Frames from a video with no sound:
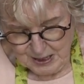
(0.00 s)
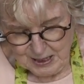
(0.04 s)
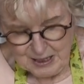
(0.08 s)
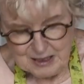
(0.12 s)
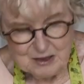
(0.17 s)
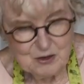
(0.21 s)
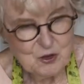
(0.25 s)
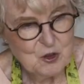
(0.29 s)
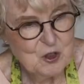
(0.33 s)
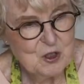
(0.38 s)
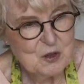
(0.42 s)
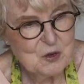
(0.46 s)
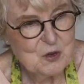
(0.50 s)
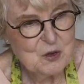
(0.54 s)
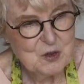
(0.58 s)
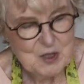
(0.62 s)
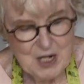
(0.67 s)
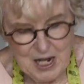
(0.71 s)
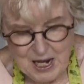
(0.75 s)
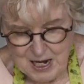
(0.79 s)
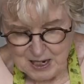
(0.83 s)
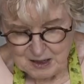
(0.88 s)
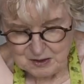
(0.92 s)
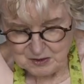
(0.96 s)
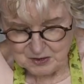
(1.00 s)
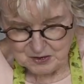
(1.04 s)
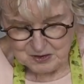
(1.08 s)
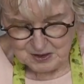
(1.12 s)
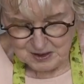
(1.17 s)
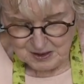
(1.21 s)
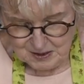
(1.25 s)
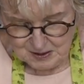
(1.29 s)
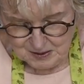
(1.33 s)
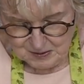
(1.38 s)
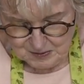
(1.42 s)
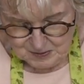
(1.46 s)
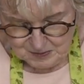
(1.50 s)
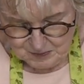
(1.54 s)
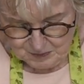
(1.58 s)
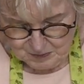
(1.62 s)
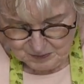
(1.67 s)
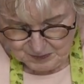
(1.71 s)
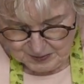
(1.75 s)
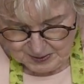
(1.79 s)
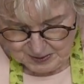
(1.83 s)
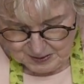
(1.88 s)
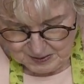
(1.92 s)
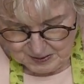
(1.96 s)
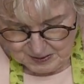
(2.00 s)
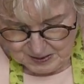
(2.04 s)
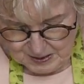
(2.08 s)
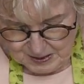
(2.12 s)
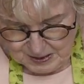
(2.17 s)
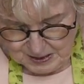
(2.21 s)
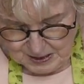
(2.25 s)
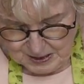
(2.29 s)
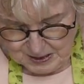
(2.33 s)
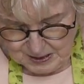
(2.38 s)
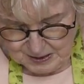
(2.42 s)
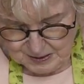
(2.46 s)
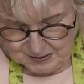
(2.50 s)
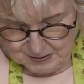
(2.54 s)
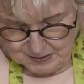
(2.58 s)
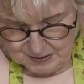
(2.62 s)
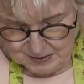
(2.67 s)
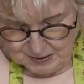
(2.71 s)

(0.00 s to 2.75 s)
as just snacks and